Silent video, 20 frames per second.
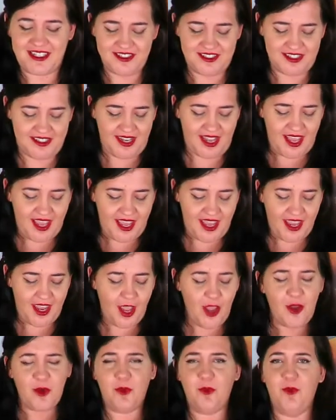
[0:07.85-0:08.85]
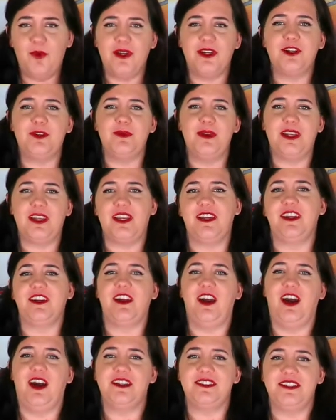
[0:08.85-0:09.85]
and today we are making a
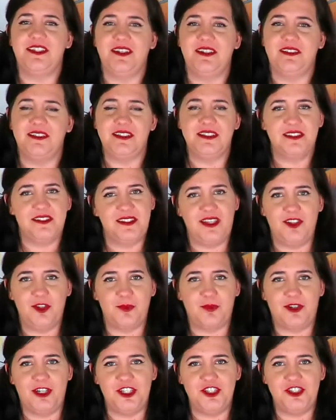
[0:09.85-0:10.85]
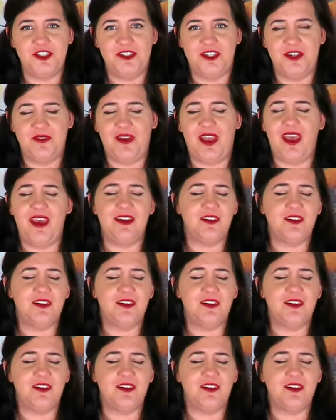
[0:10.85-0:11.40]
cocktail in celebration of